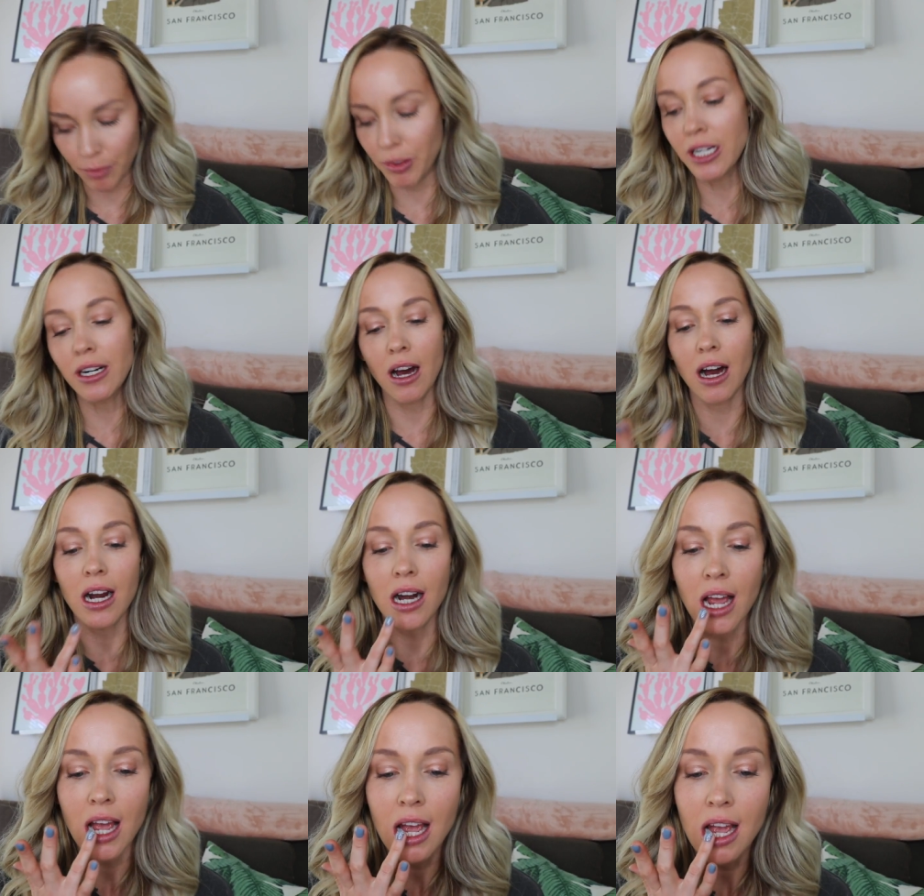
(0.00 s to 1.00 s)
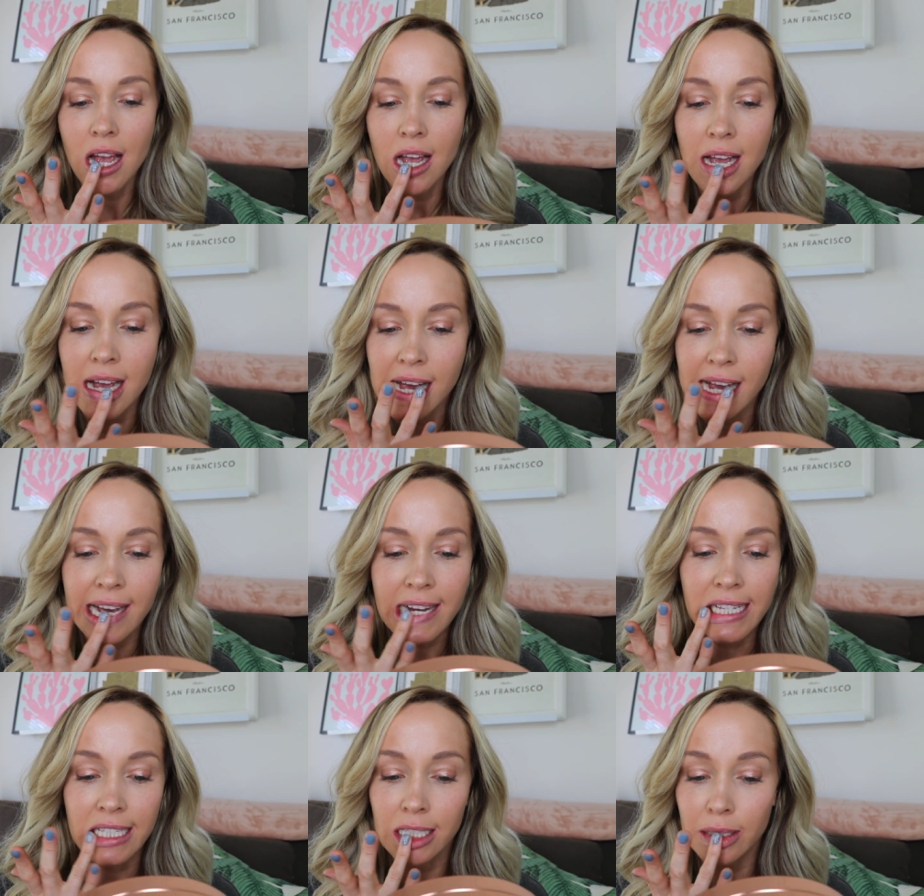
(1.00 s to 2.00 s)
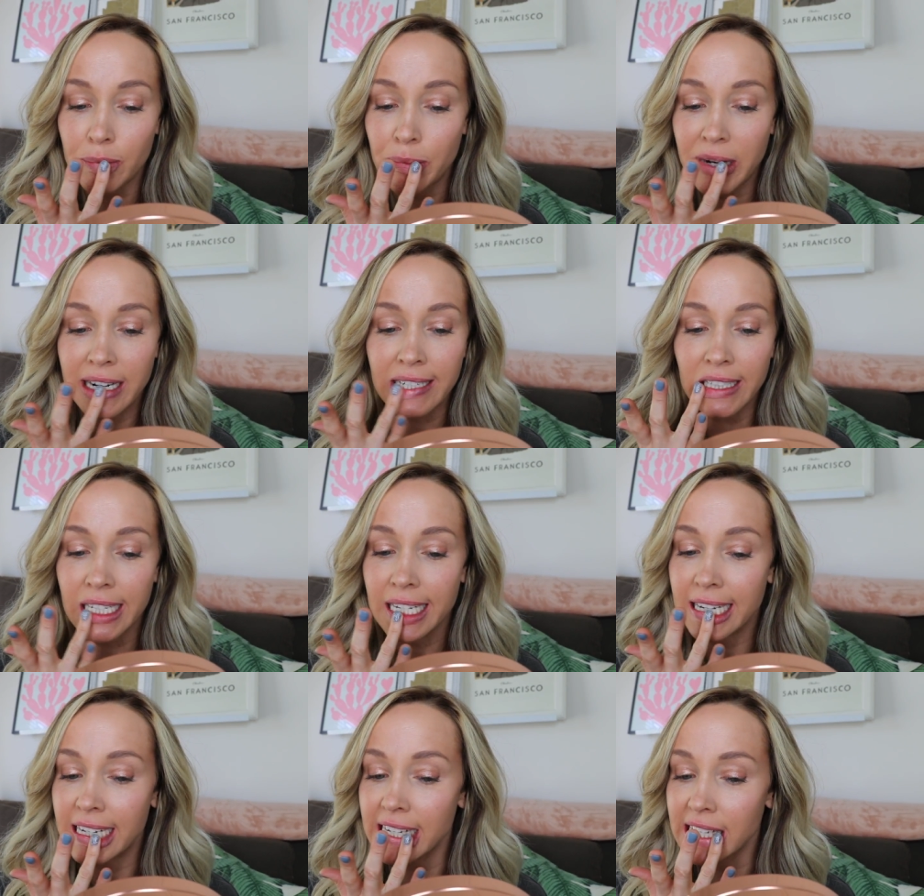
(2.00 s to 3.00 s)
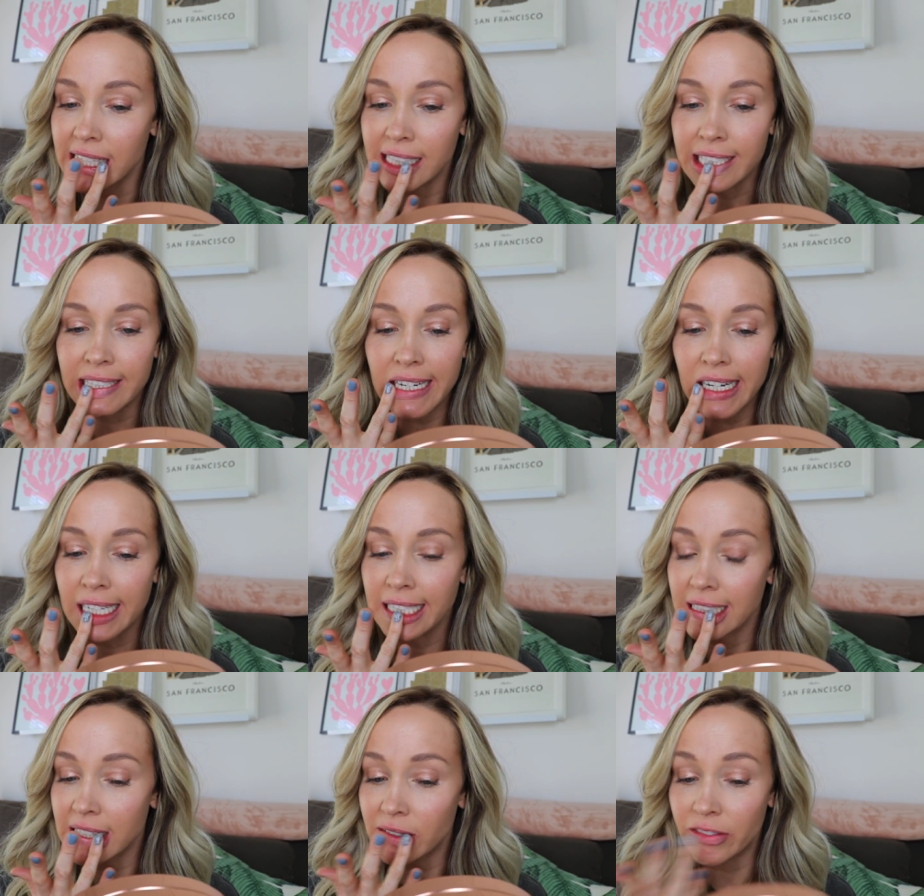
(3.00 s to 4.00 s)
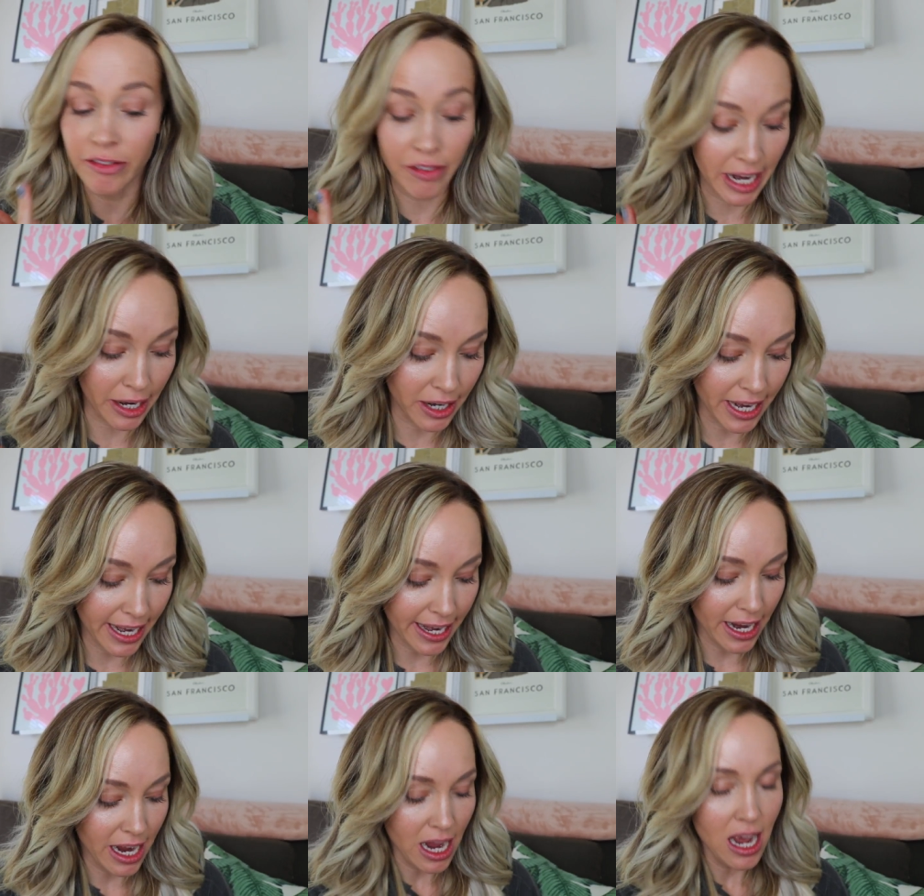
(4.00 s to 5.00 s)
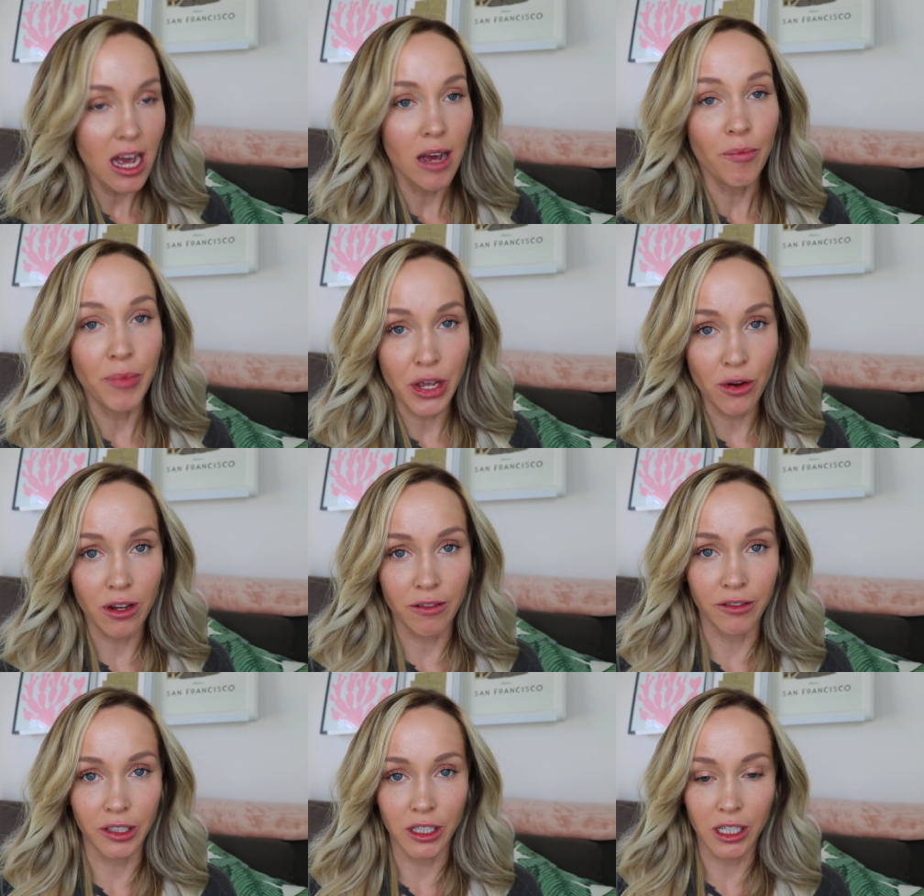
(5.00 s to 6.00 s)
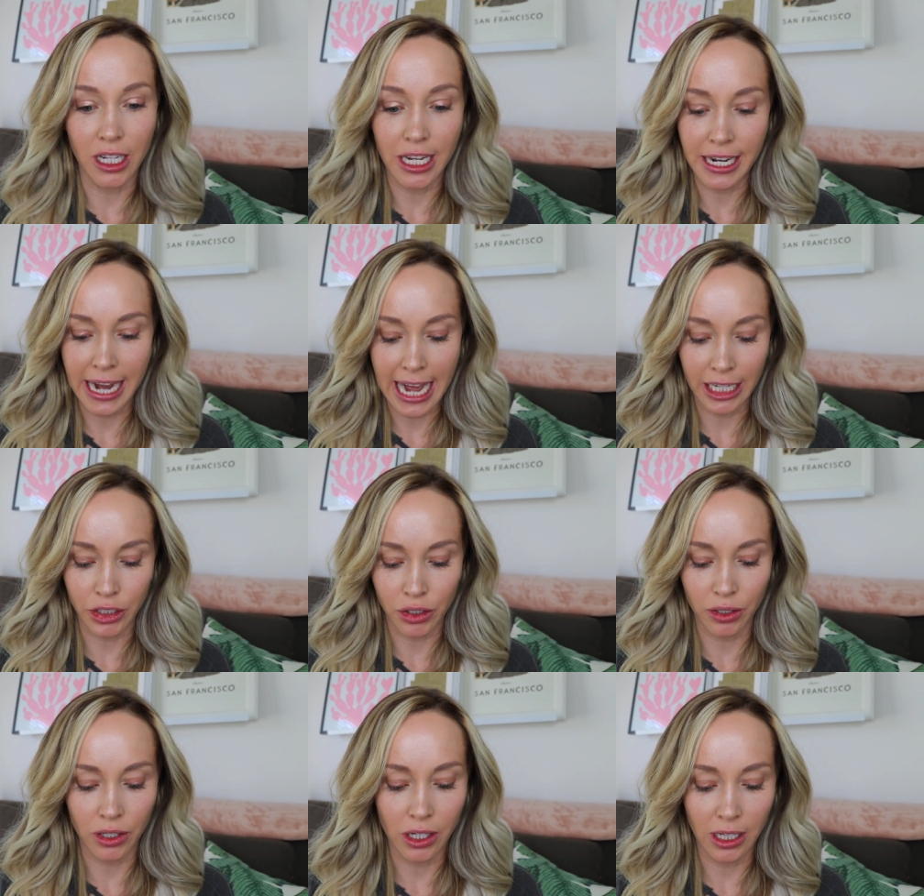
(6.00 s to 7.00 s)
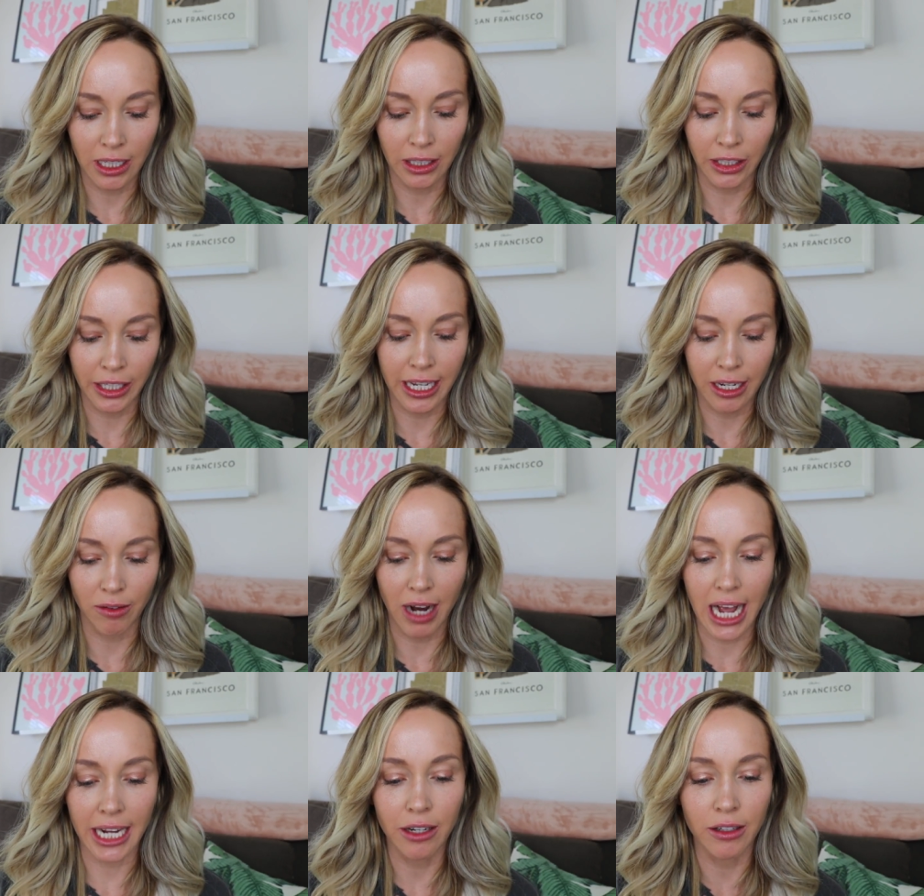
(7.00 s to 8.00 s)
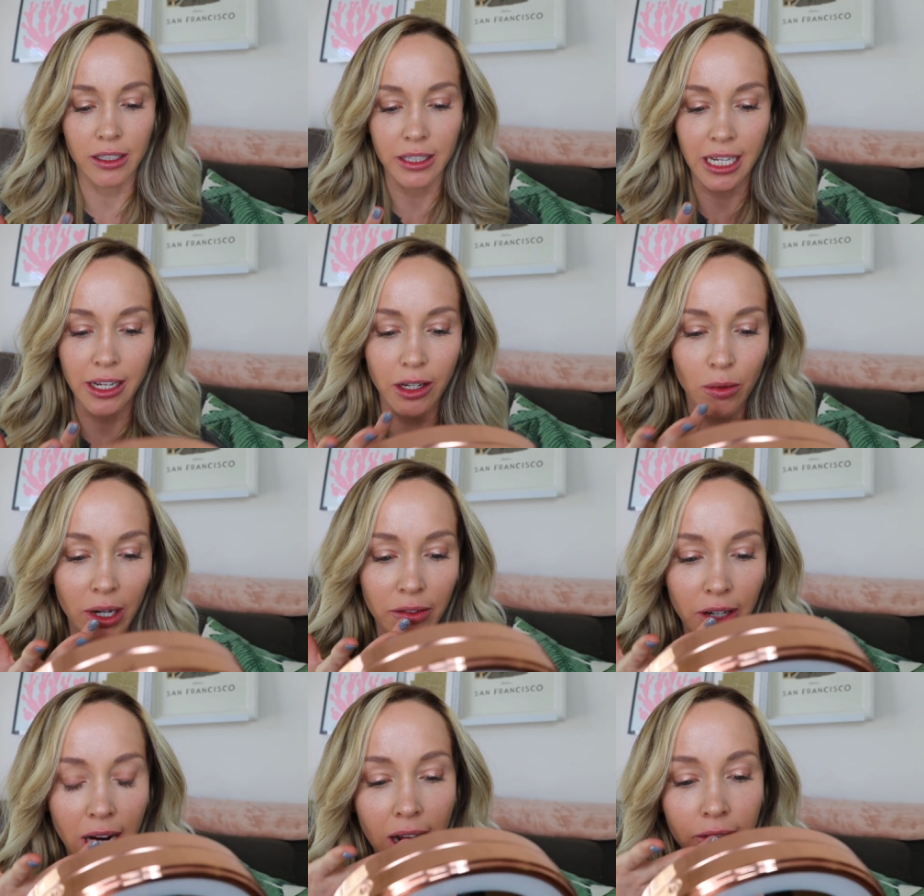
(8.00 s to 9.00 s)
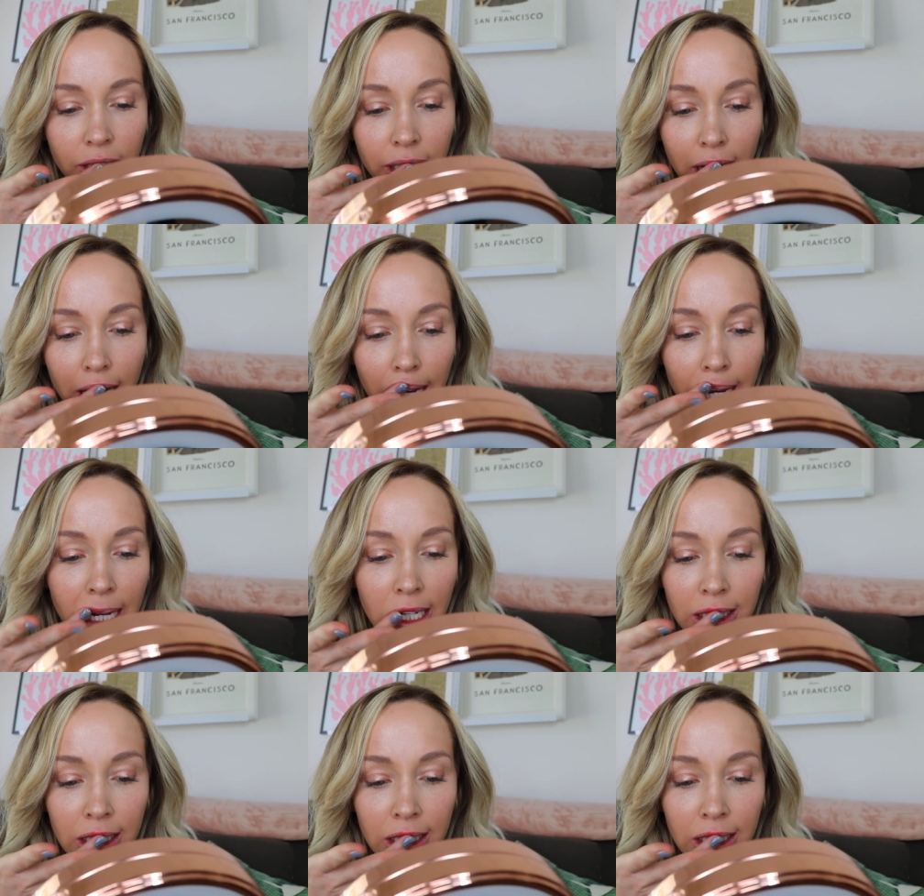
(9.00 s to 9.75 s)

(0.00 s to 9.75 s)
You put it on, and there's barely any color there. It's a very beautiful, natural looking red that you could wear for every day.